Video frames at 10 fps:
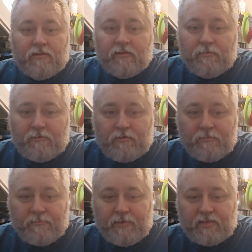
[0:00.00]
They were
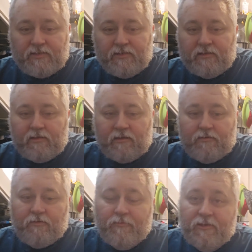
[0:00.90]
basically, I don't
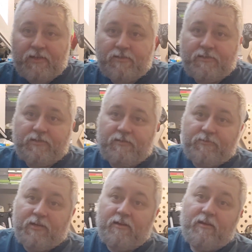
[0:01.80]
know what it is. It seems
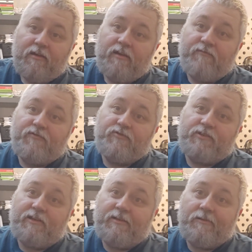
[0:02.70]
like if there's a
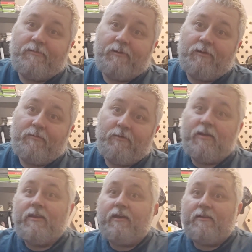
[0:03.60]
deal, well,
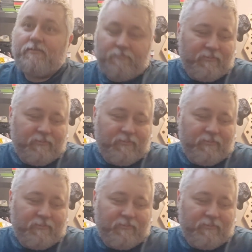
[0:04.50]
why not?